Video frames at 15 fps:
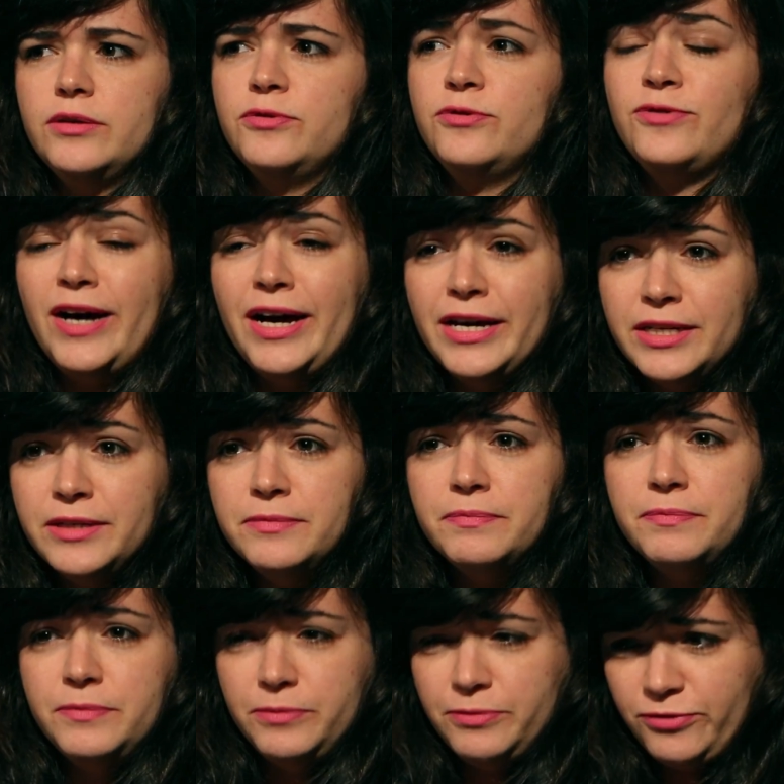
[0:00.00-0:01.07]

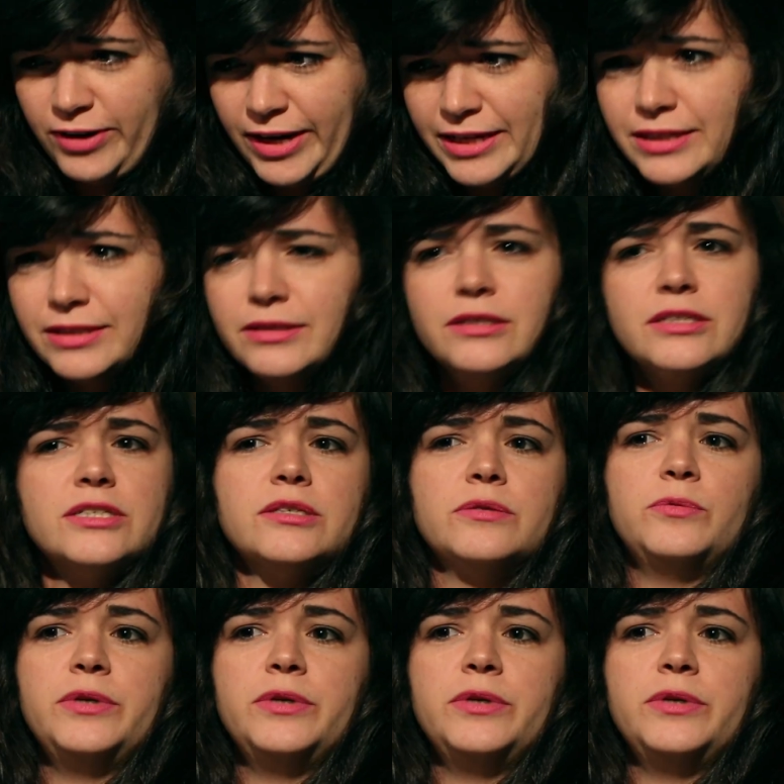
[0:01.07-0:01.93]
fighters.